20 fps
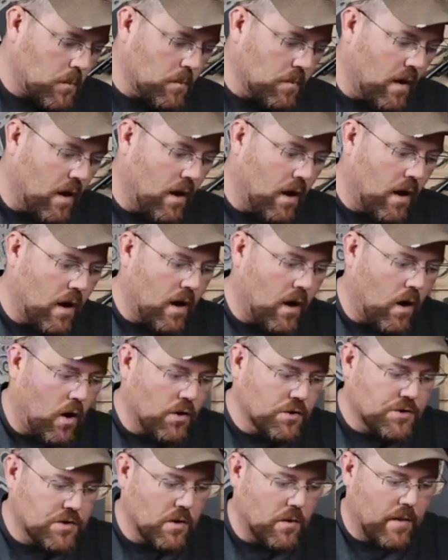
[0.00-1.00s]

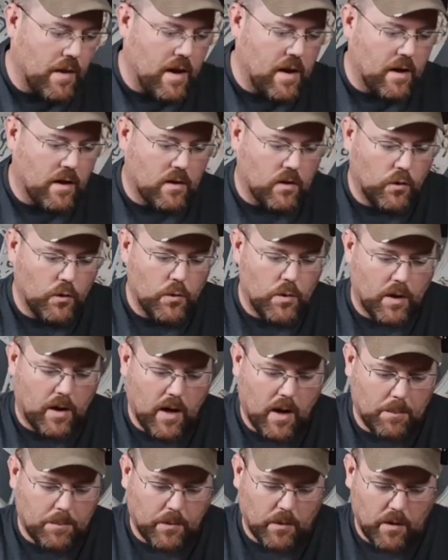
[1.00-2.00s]
also they include a
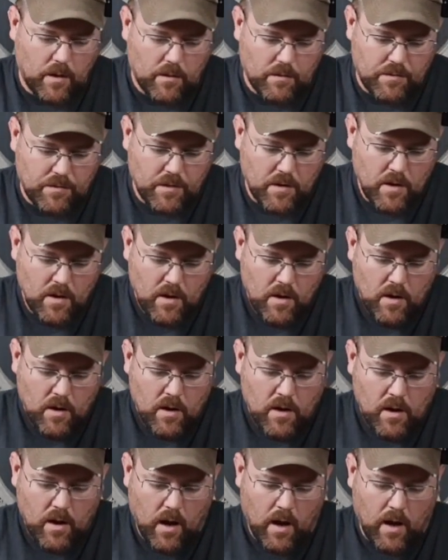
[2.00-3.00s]
couple of
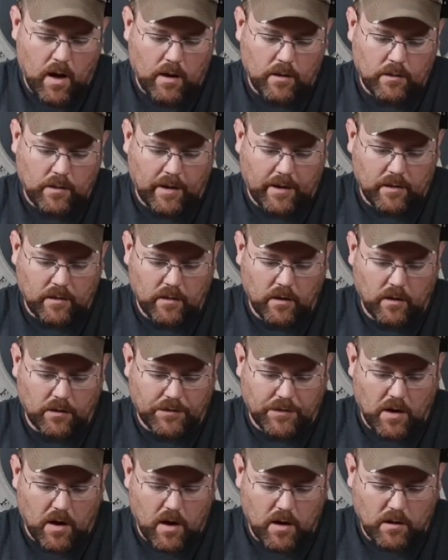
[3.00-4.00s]
like little
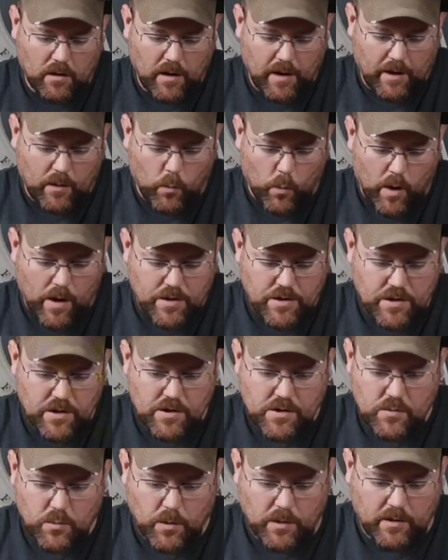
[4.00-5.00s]
dog leg
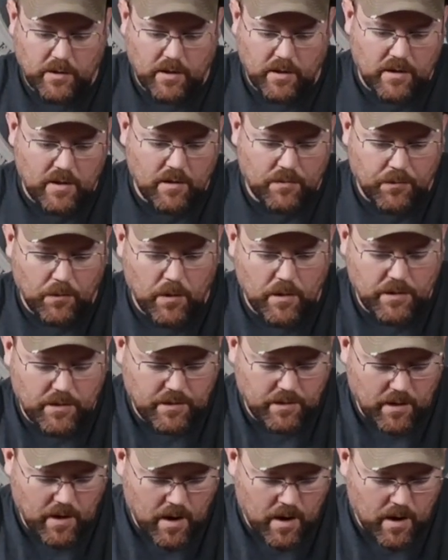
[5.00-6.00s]
wrenches with the different
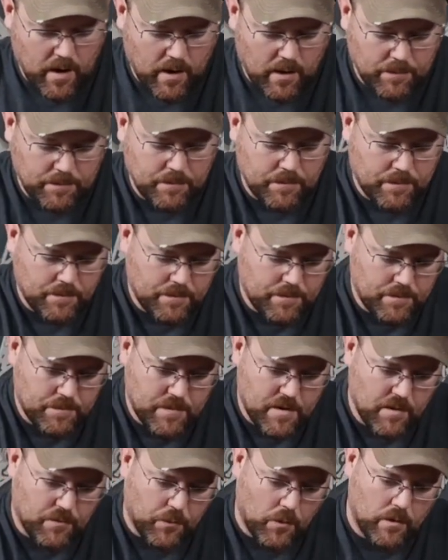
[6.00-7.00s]

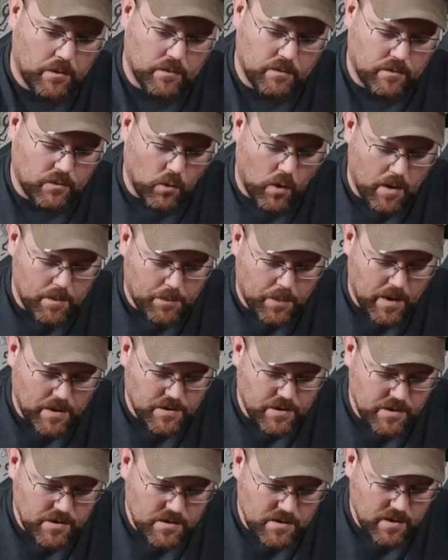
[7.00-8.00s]
thread
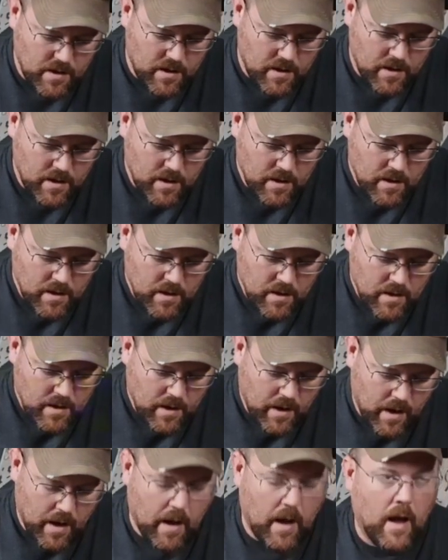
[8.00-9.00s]
pitches,
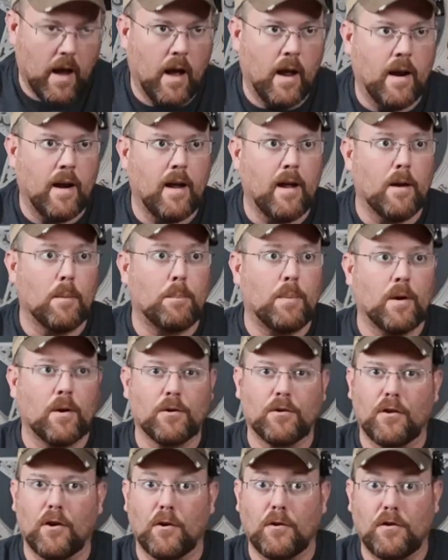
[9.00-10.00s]
and it appears
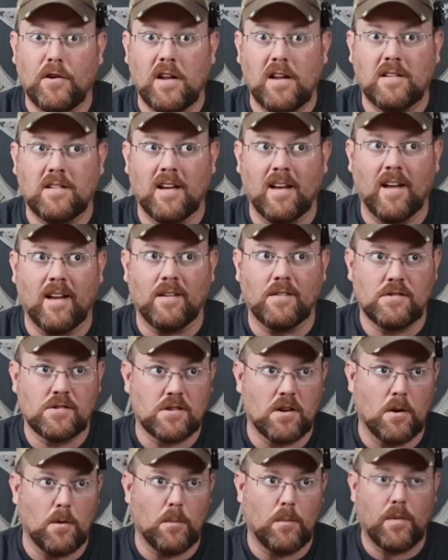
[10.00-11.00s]
they're T10.
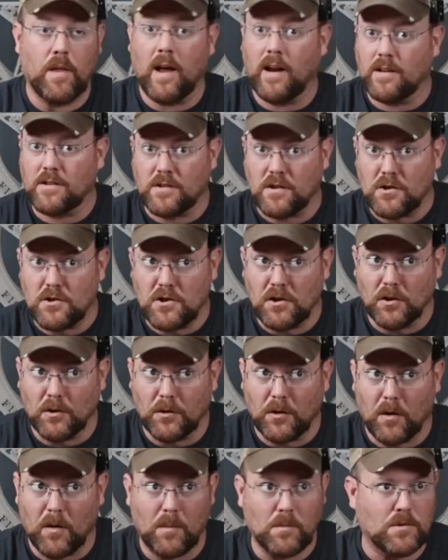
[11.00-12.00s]
So thanks to Sheild
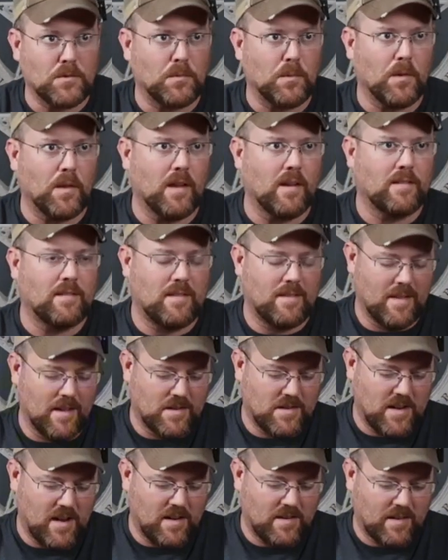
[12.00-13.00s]
Arms for the
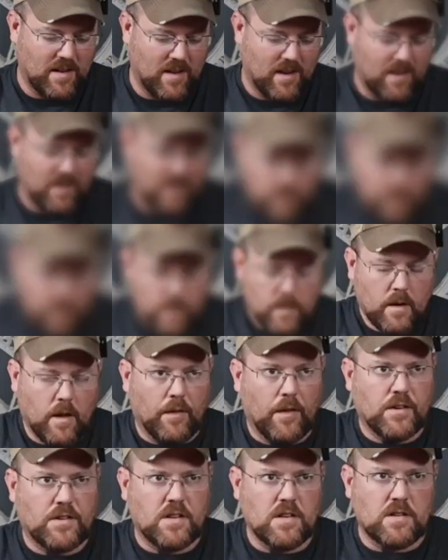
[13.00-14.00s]
T10. Now
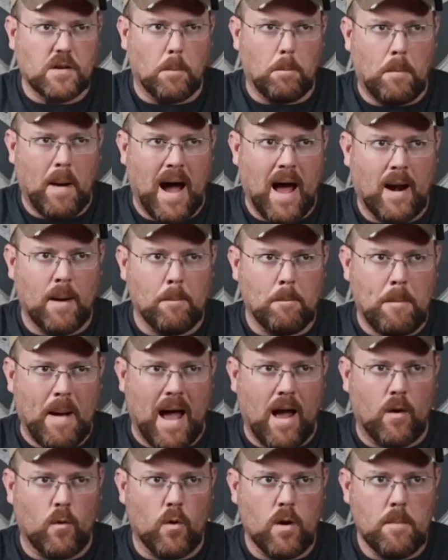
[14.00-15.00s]
this is a bottom
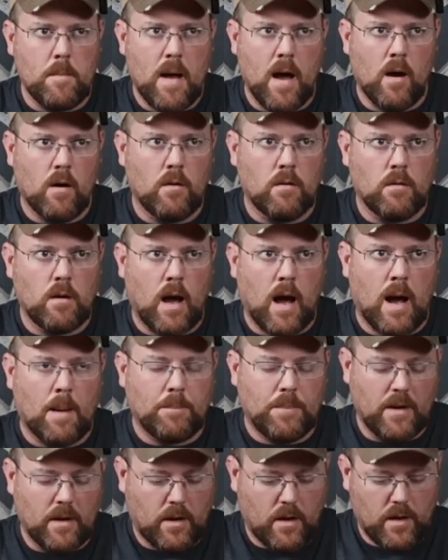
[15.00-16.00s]
battery mount
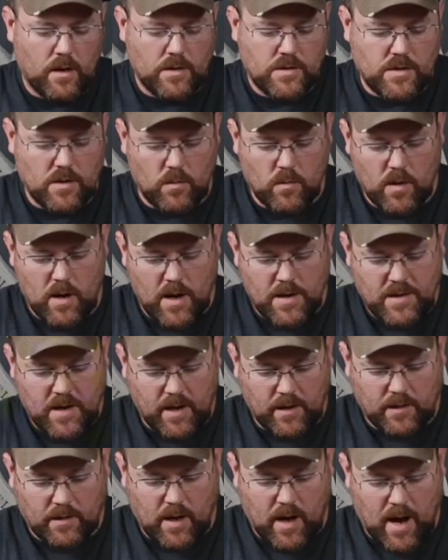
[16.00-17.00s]
optic. So when I
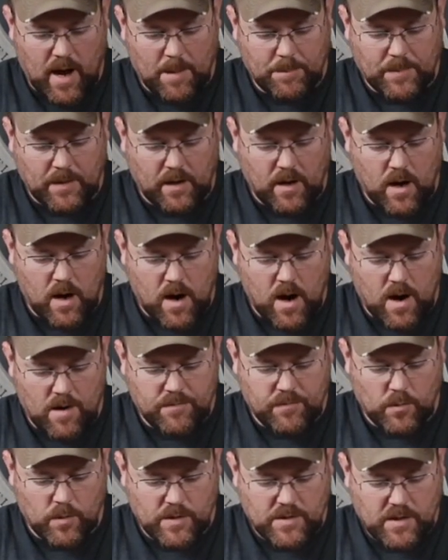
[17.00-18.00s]
take the optic
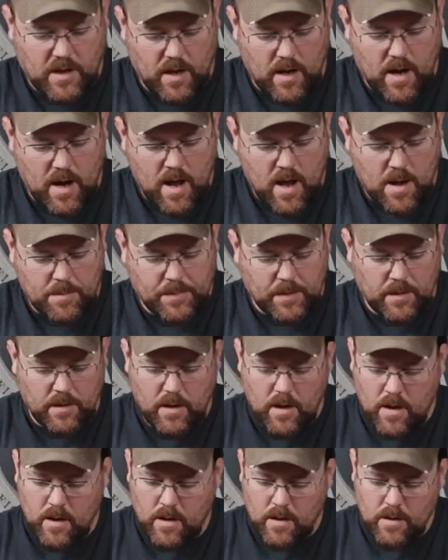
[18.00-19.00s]
off, what's going to happen
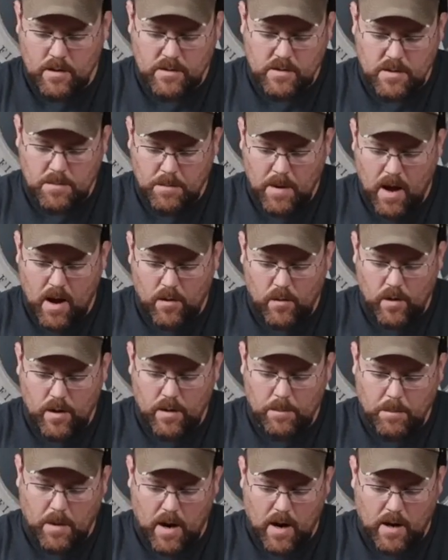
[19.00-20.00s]
is the battery
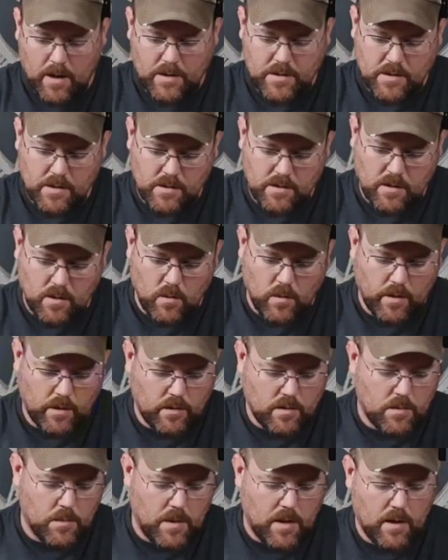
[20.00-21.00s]
box is going
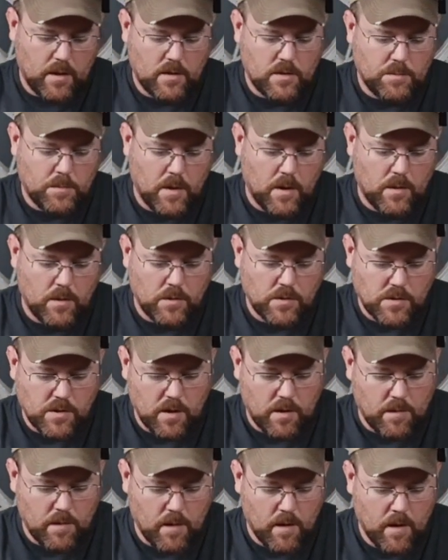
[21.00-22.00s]
to be exposed
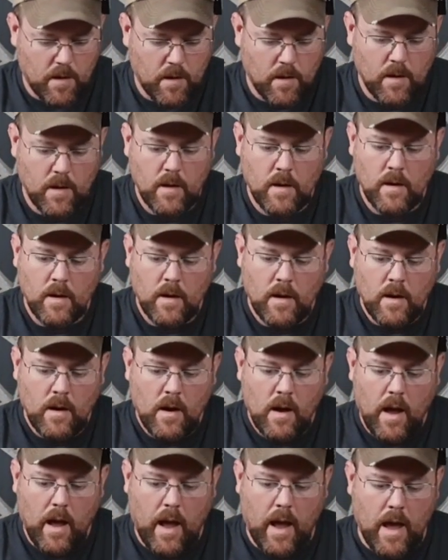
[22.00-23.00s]
under here,
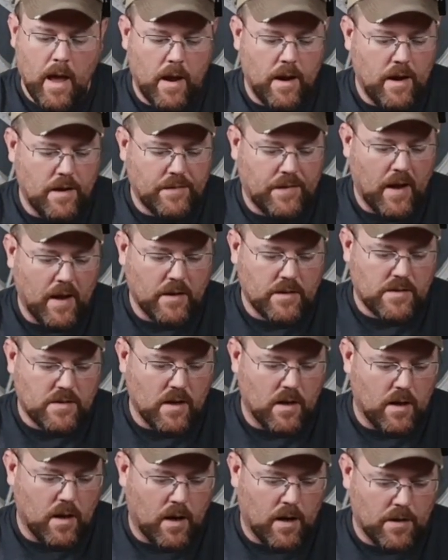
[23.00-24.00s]
and it takes
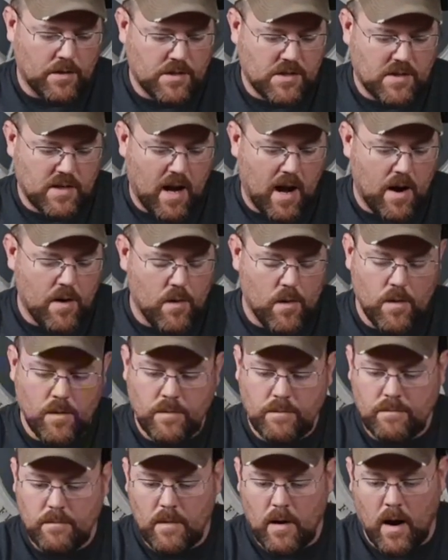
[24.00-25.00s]
to a
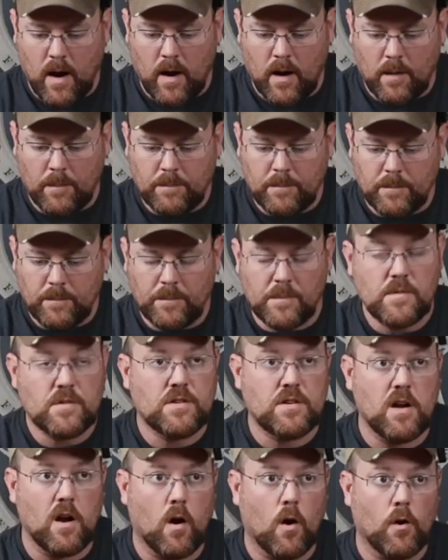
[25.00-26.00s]
standard
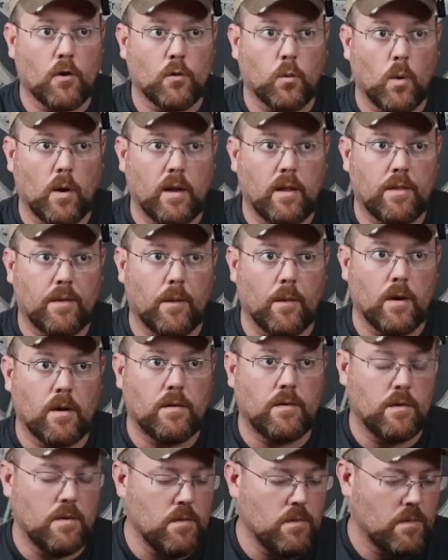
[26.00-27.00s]
CR
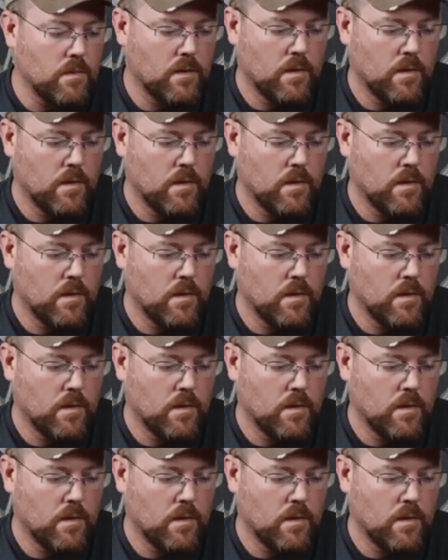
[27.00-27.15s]
2032.